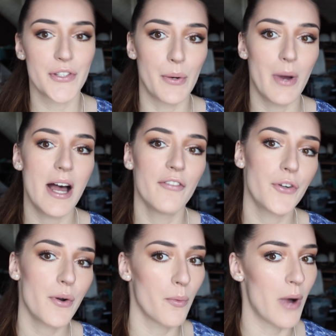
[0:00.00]
So
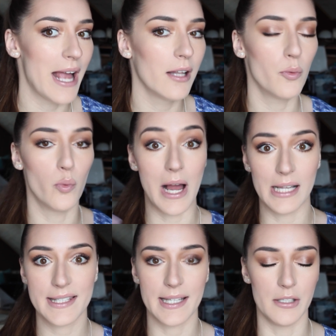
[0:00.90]
after a
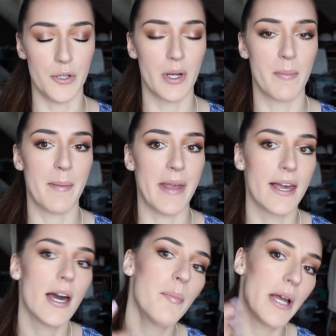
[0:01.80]
while still doing my
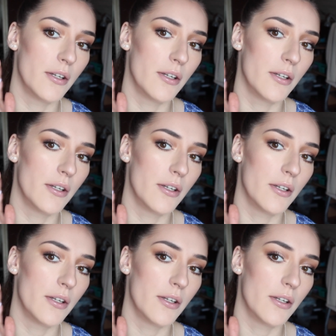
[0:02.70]
makeup,